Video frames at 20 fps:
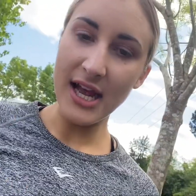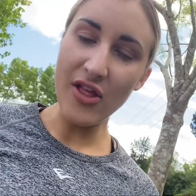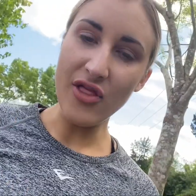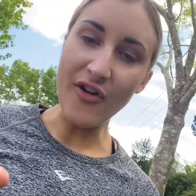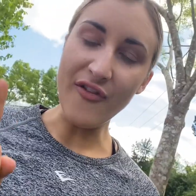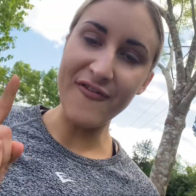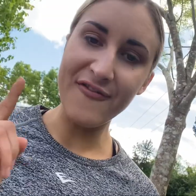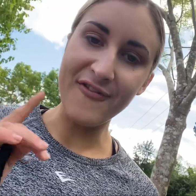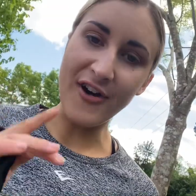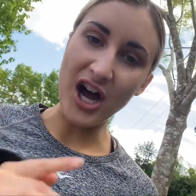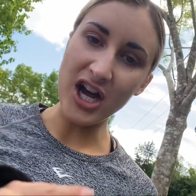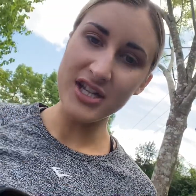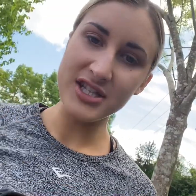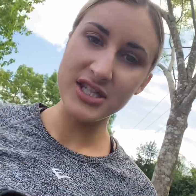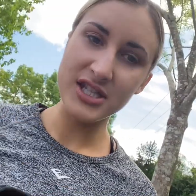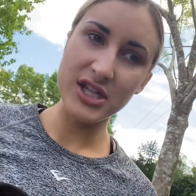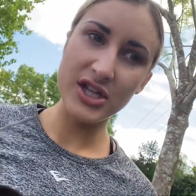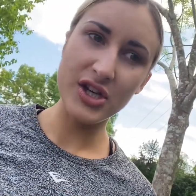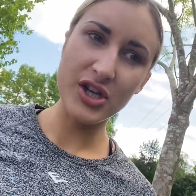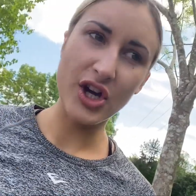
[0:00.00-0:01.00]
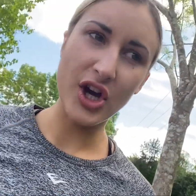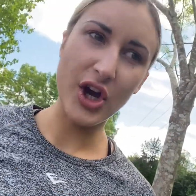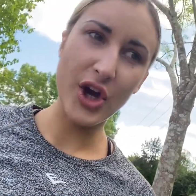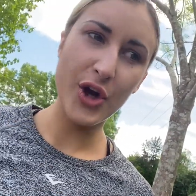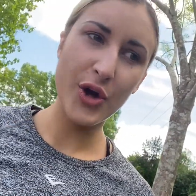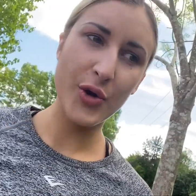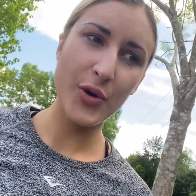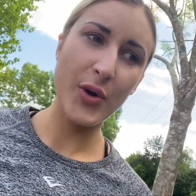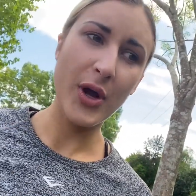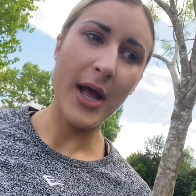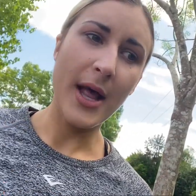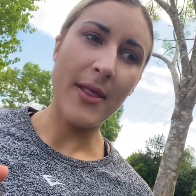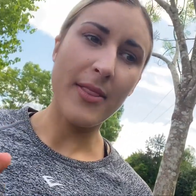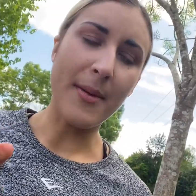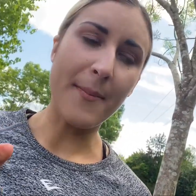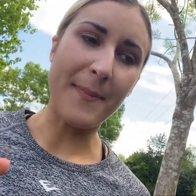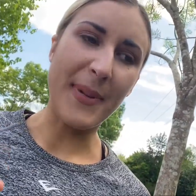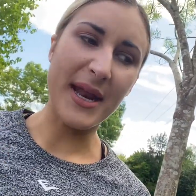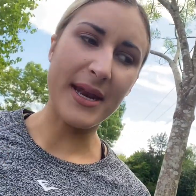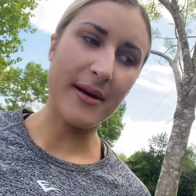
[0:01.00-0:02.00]
the faster you go the
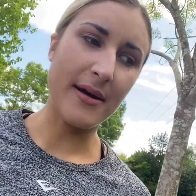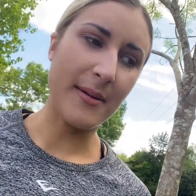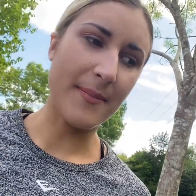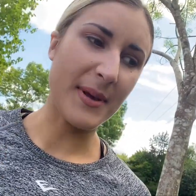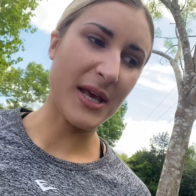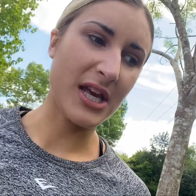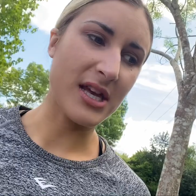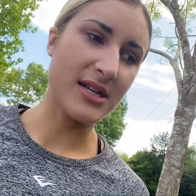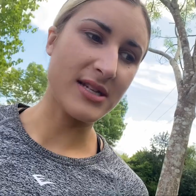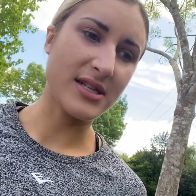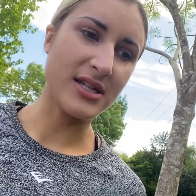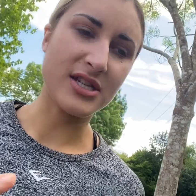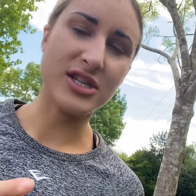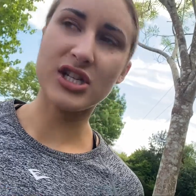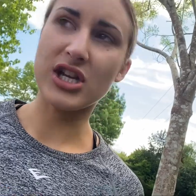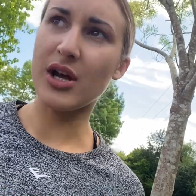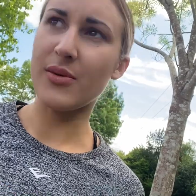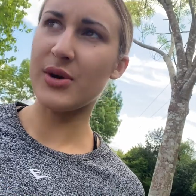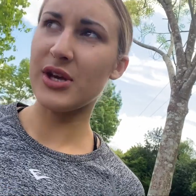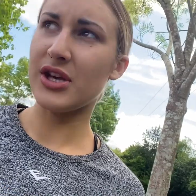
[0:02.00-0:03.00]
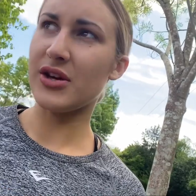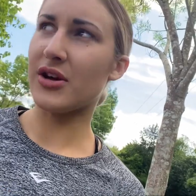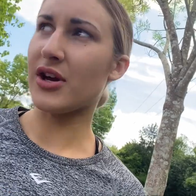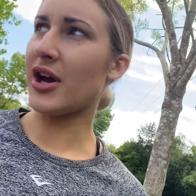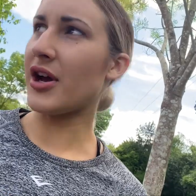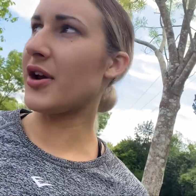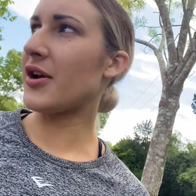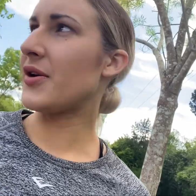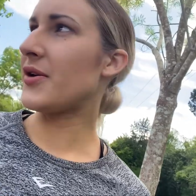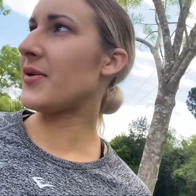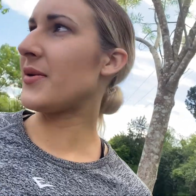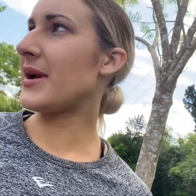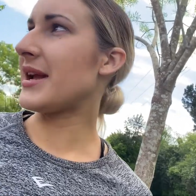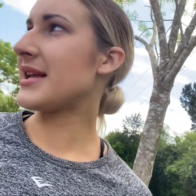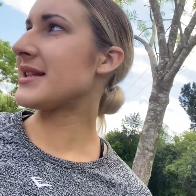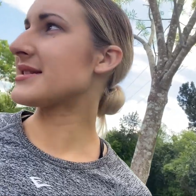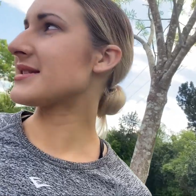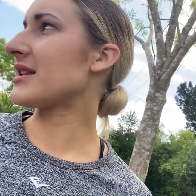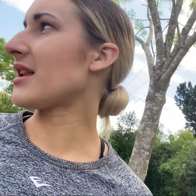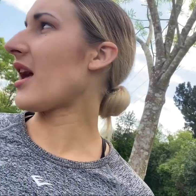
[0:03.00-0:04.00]
better, because the slower you go,
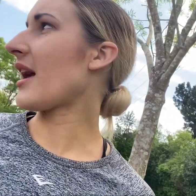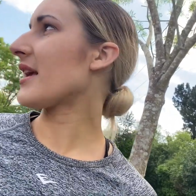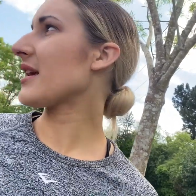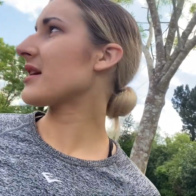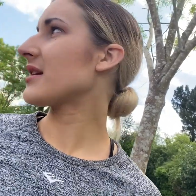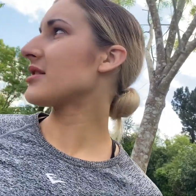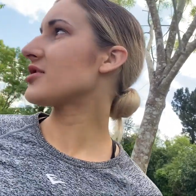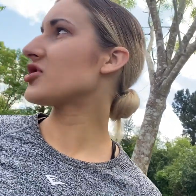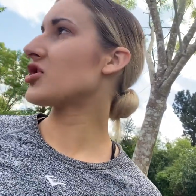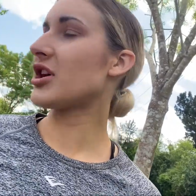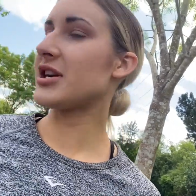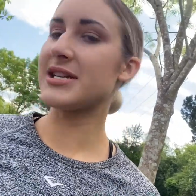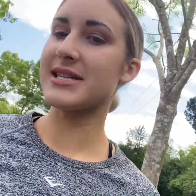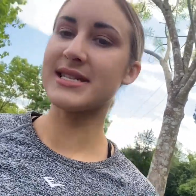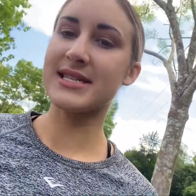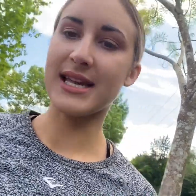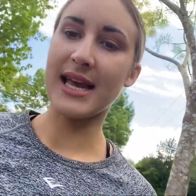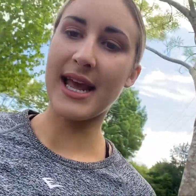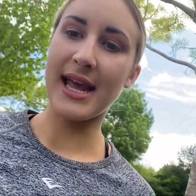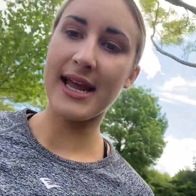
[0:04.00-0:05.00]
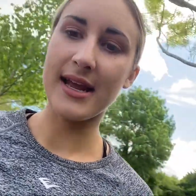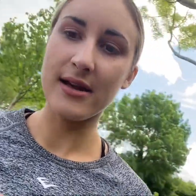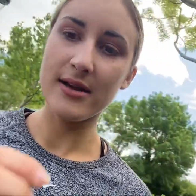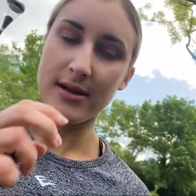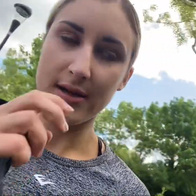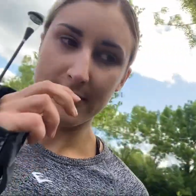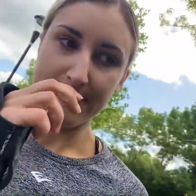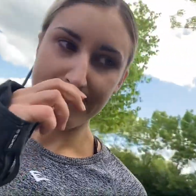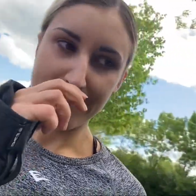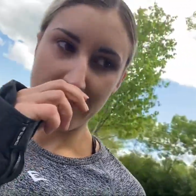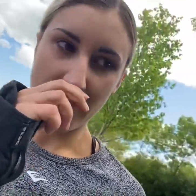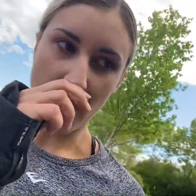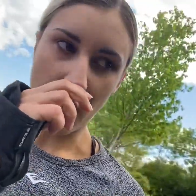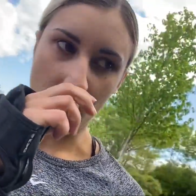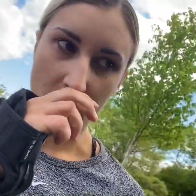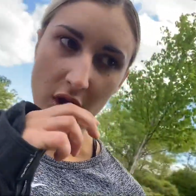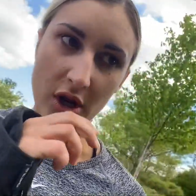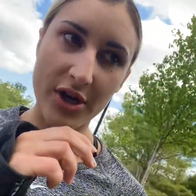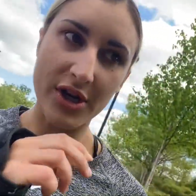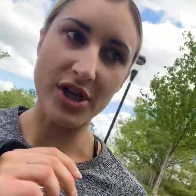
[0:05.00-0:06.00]
it's like trying to skate
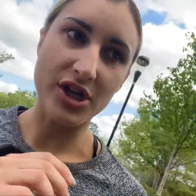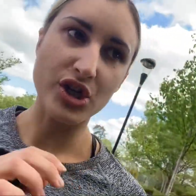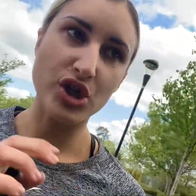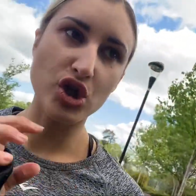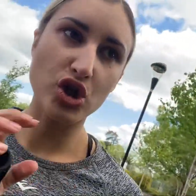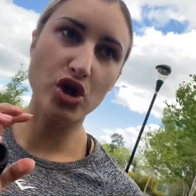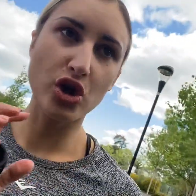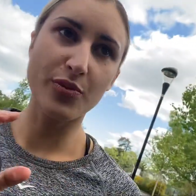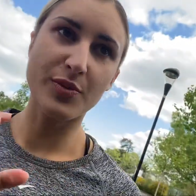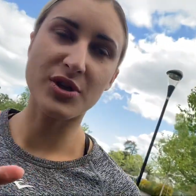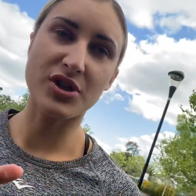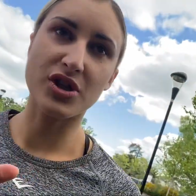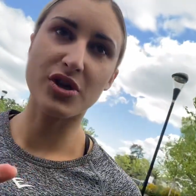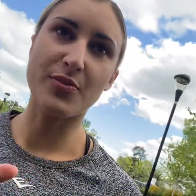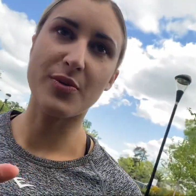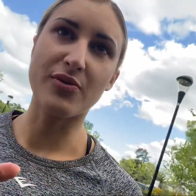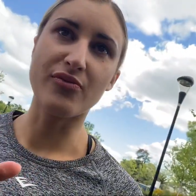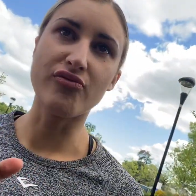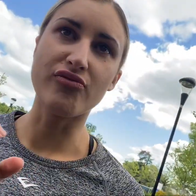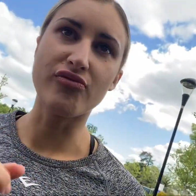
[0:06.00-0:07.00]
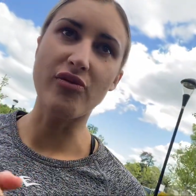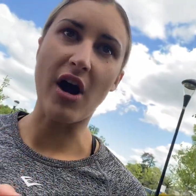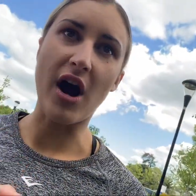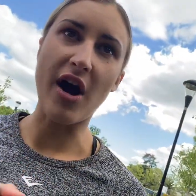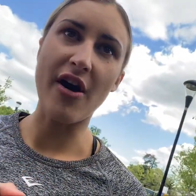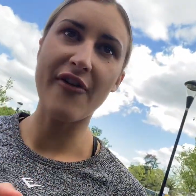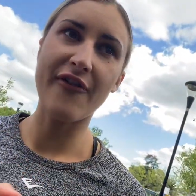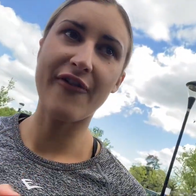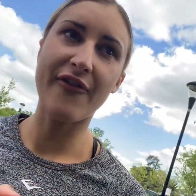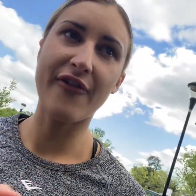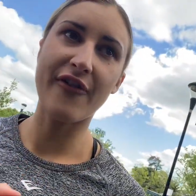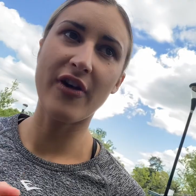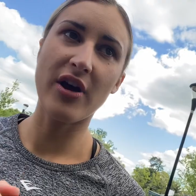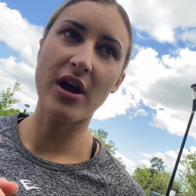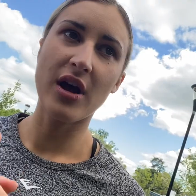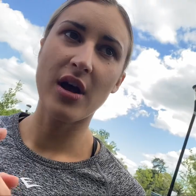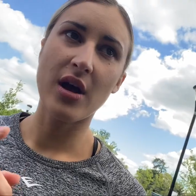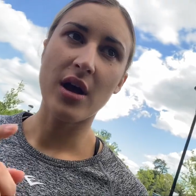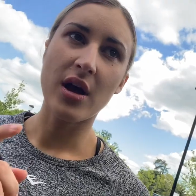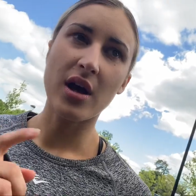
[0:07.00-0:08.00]
on super rough
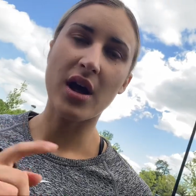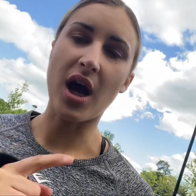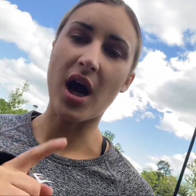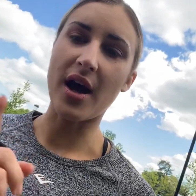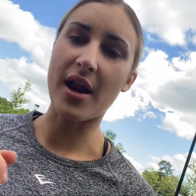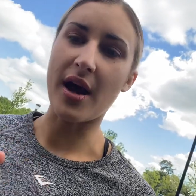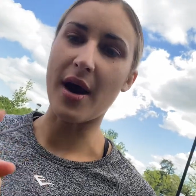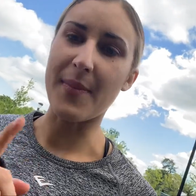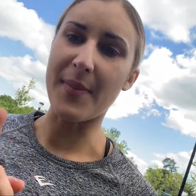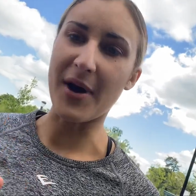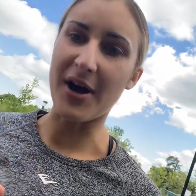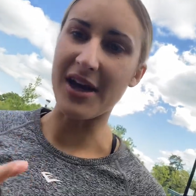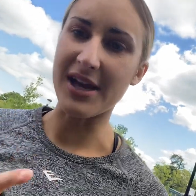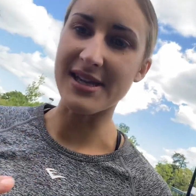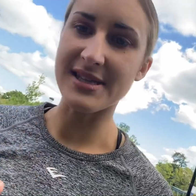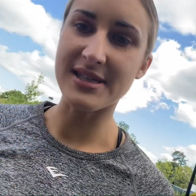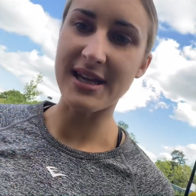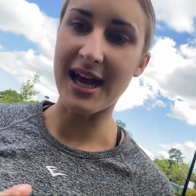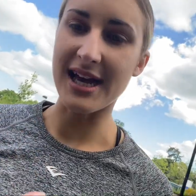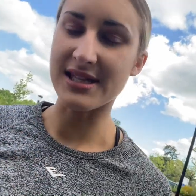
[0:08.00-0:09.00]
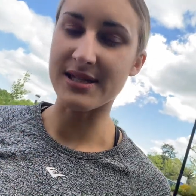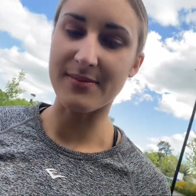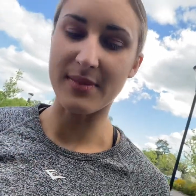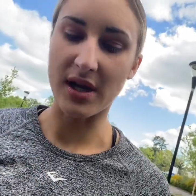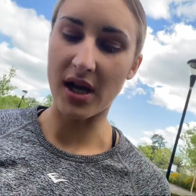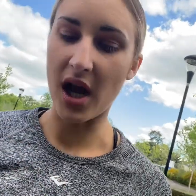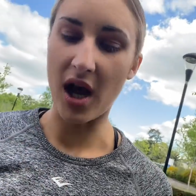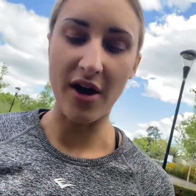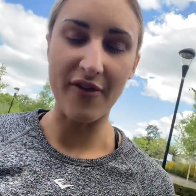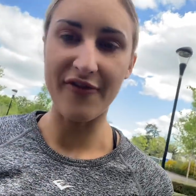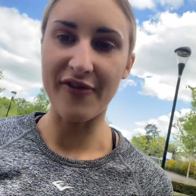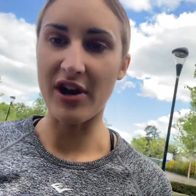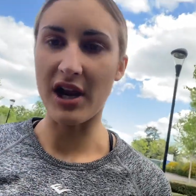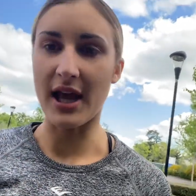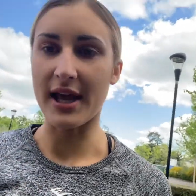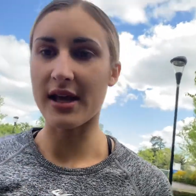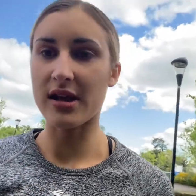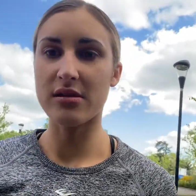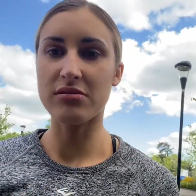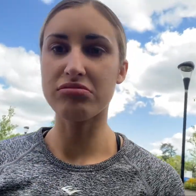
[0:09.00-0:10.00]
cut up ice that hasn't been cut for
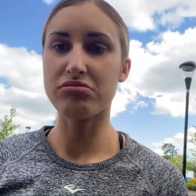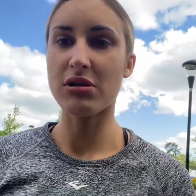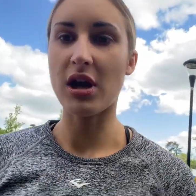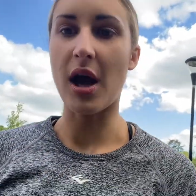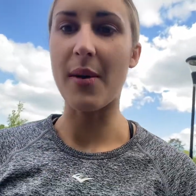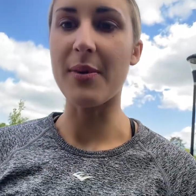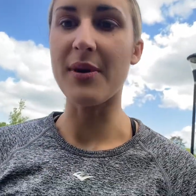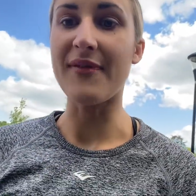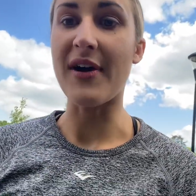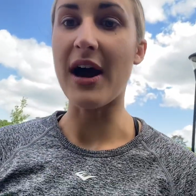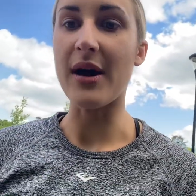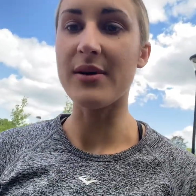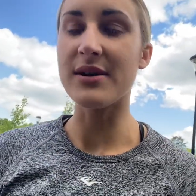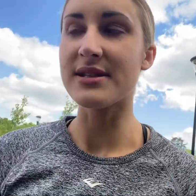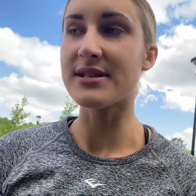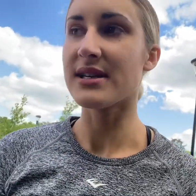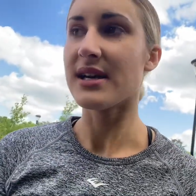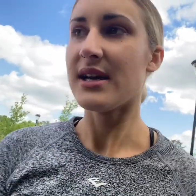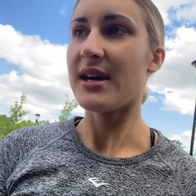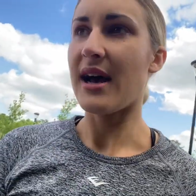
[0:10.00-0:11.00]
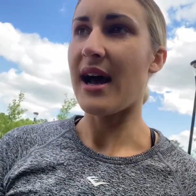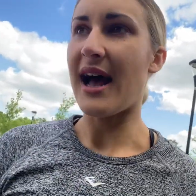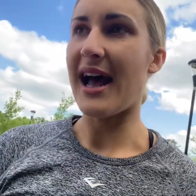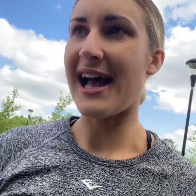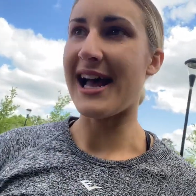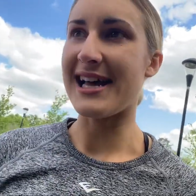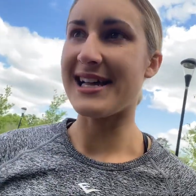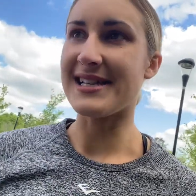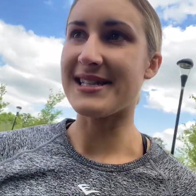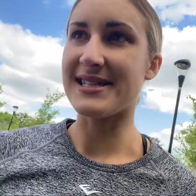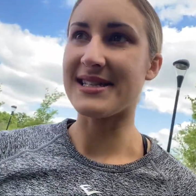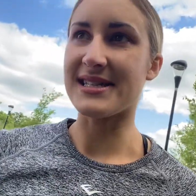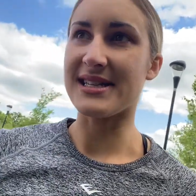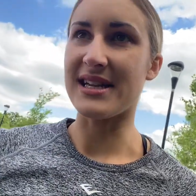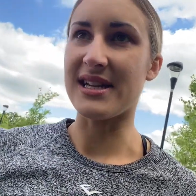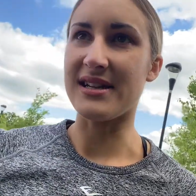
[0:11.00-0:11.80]
like a couple of hours, and